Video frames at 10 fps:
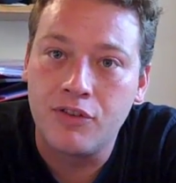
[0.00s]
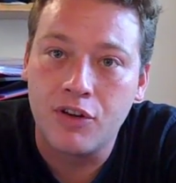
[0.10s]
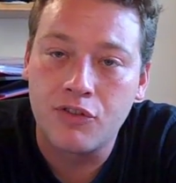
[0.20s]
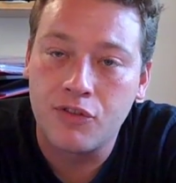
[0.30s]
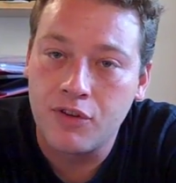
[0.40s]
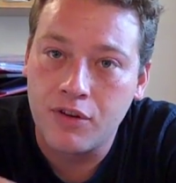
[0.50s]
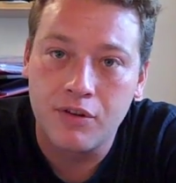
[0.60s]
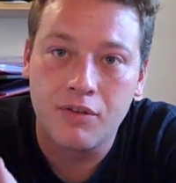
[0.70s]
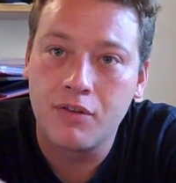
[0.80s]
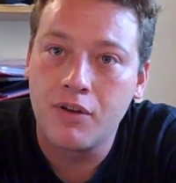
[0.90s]
just
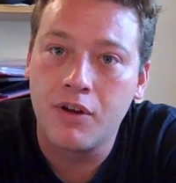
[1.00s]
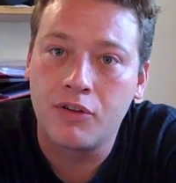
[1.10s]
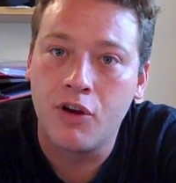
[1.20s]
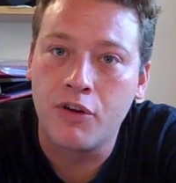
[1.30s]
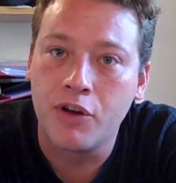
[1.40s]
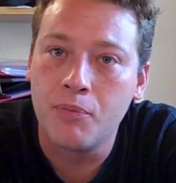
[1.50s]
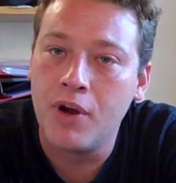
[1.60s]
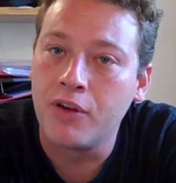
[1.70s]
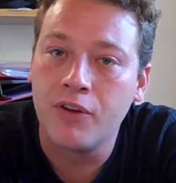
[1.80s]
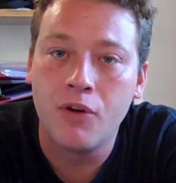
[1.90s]
talking
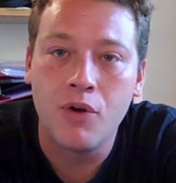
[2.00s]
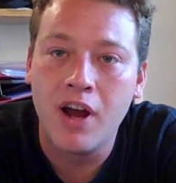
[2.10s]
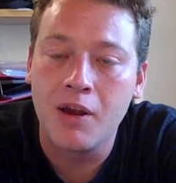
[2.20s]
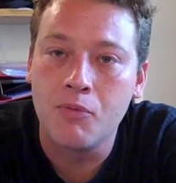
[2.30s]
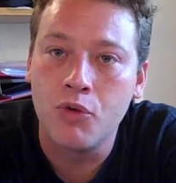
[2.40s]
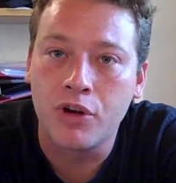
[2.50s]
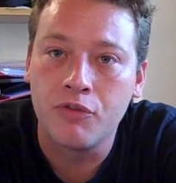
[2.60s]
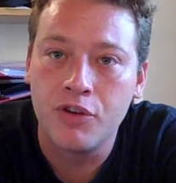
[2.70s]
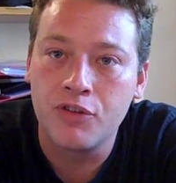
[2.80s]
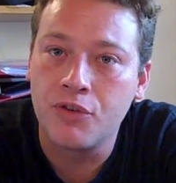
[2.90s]
about, oh, I am working
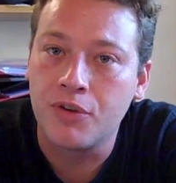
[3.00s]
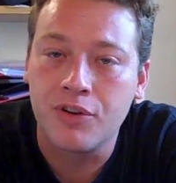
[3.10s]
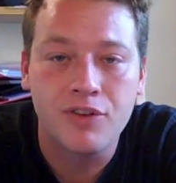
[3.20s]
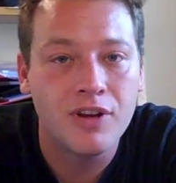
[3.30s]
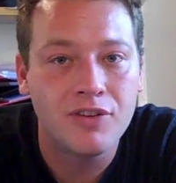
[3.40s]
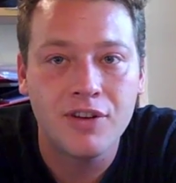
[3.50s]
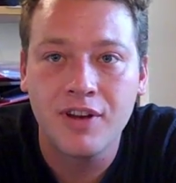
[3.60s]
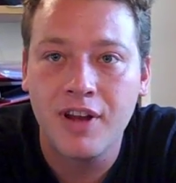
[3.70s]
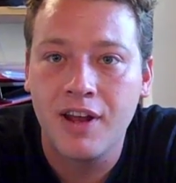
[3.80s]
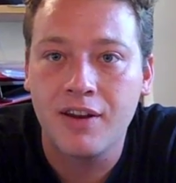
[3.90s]
for this
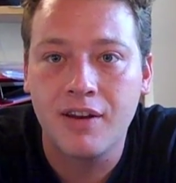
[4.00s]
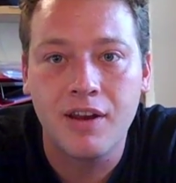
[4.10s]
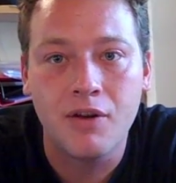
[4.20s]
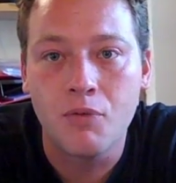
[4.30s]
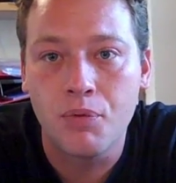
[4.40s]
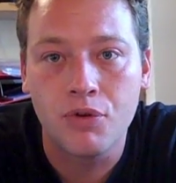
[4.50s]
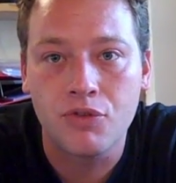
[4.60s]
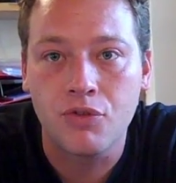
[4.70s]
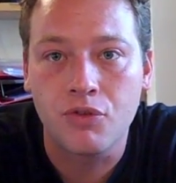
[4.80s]
organization and no personal.